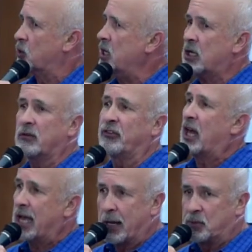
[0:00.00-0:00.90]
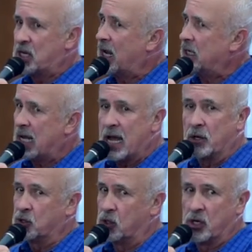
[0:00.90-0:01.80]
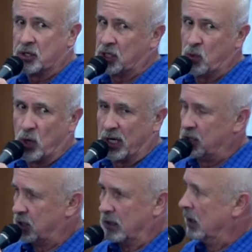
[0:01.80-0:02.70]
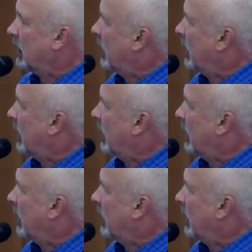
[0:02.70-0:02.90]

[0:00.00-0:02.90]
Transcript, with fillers: So he could fly upside down as long as he wanted to.